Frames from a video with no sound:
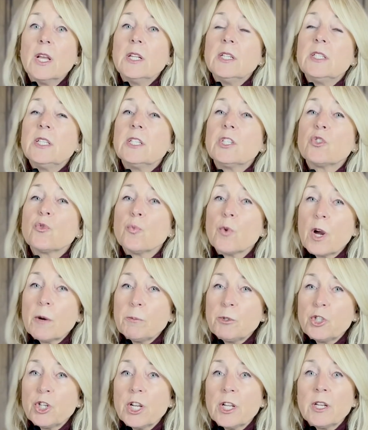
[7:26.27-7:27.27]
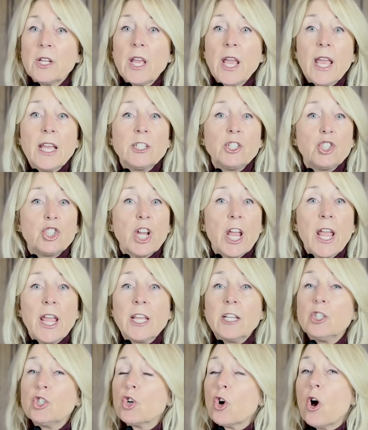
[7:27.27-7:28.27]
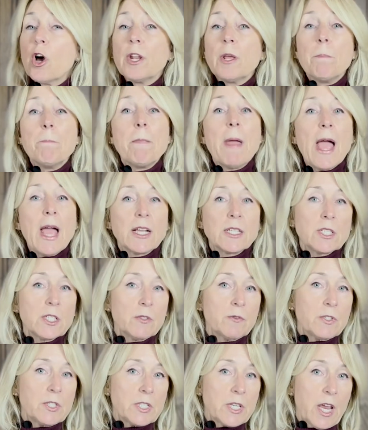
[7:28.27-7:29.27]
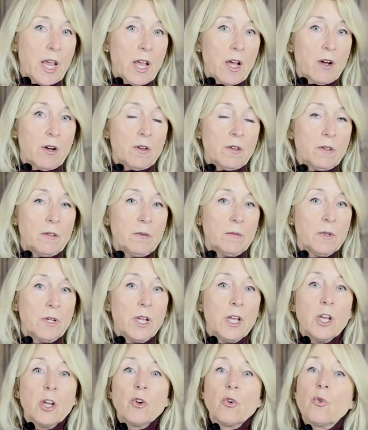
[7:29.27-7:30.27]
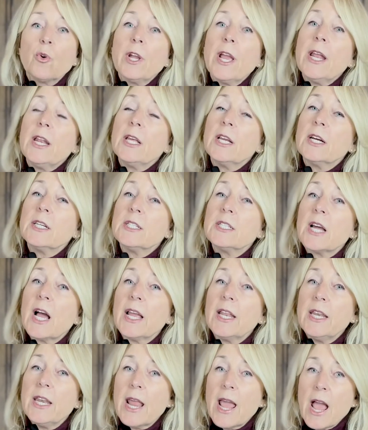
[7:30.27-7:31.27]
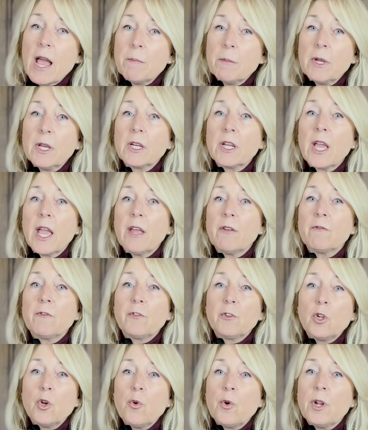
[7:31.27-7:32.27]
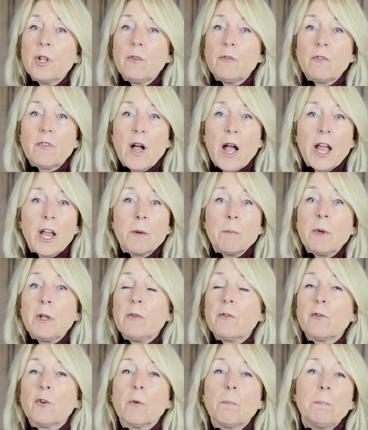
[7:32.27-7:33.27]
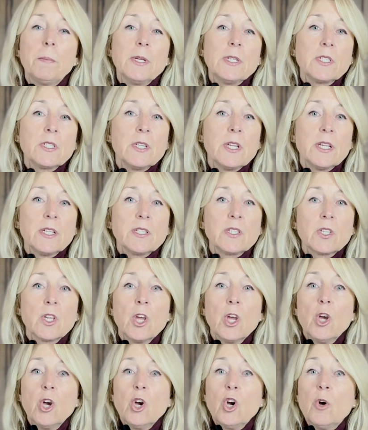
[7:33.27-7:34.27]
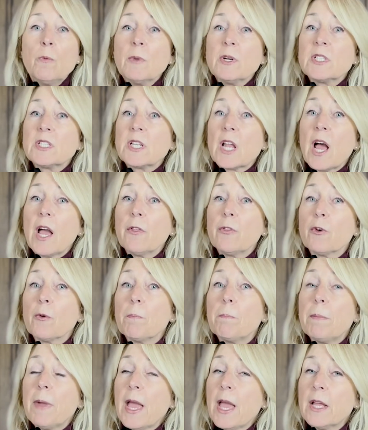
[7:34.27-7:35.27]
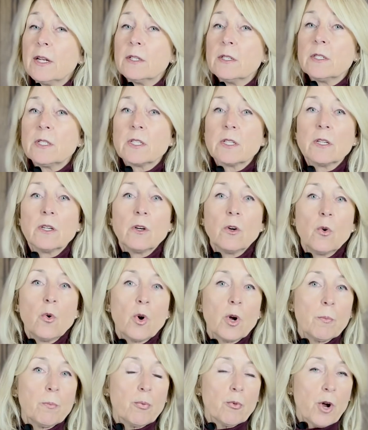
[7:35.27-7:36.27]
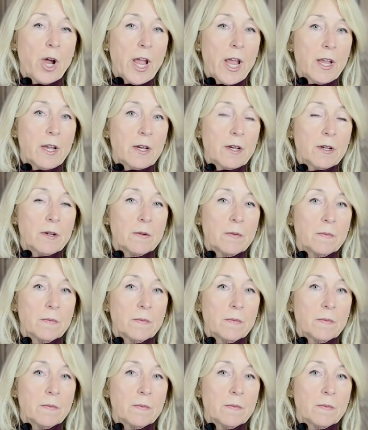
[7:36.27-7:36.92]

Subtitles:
Disruption and change on a massive scale, creating a dynamic and fluid environment for business who must either bend or break.